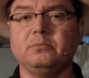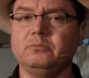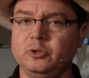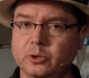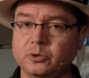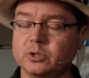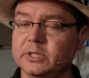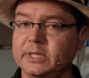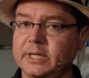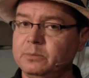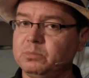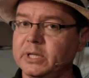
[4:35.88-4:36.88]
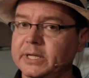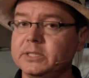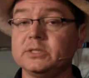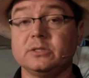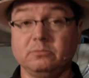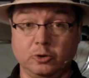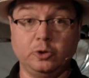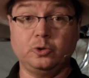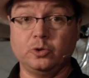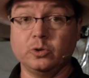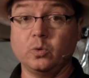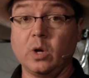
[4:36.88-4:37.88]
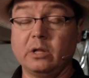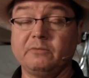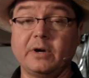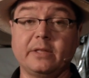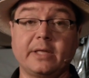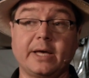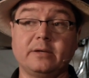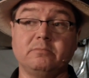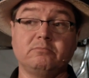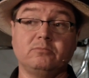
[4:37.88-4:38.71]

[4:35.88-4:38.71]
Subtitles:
Usually in place, you should qualify that.